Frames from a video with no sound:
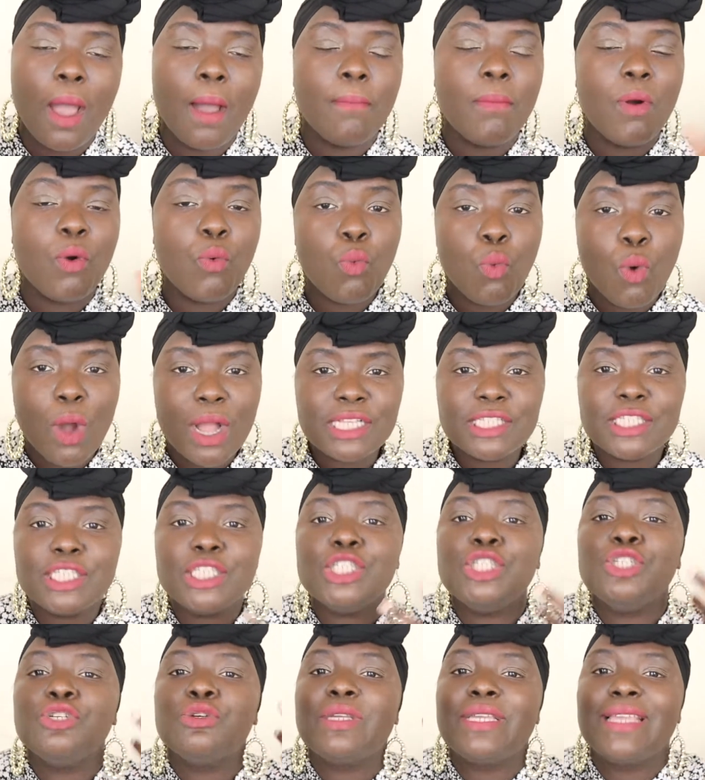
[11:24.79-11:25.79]
but
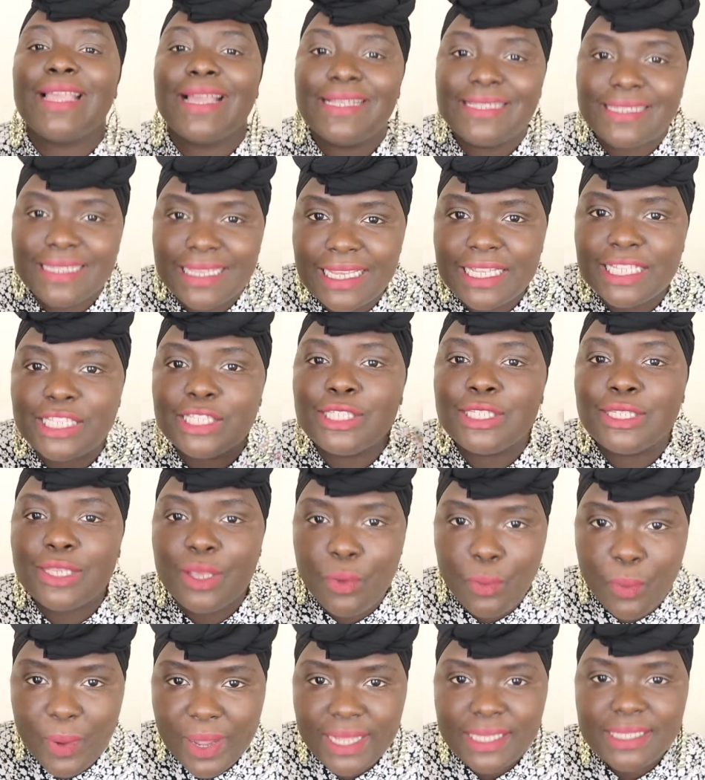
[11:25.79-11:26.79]
once you get
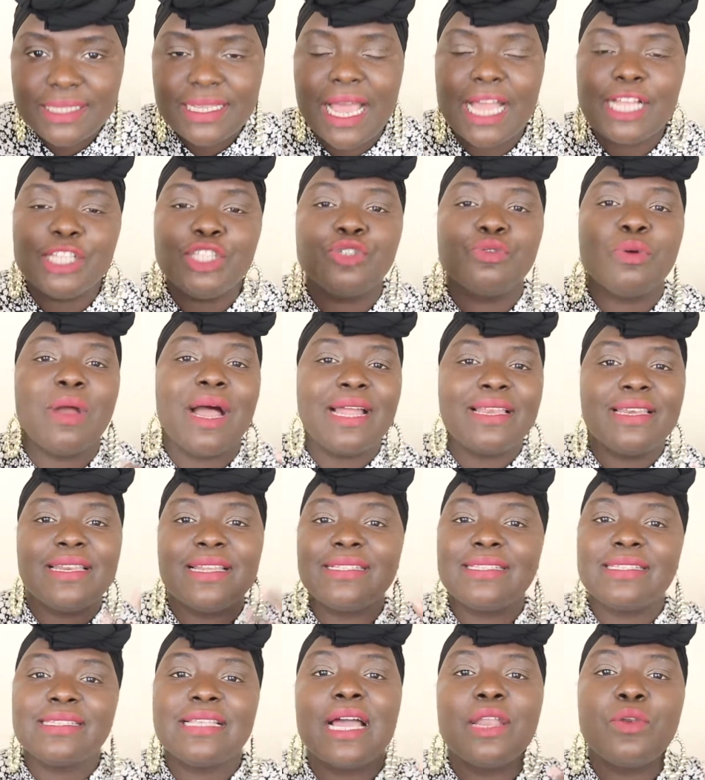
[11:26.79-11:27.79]
into it and you
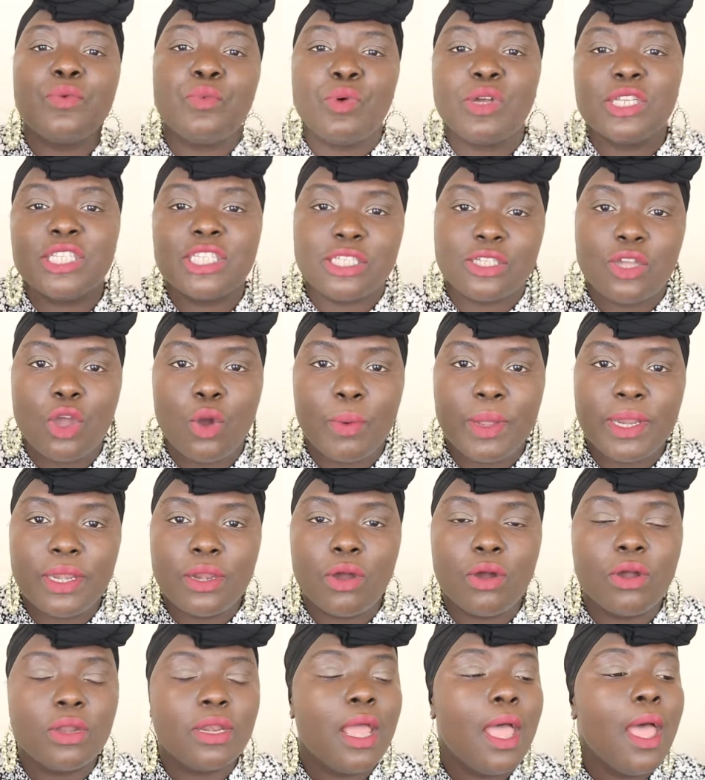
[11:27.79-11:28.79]
understand what's going
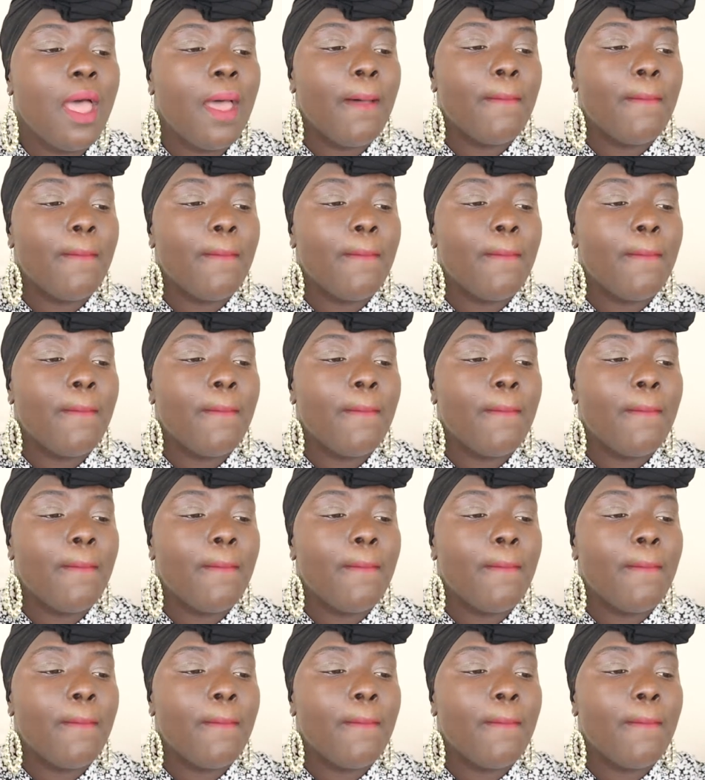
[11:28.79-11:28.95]
on,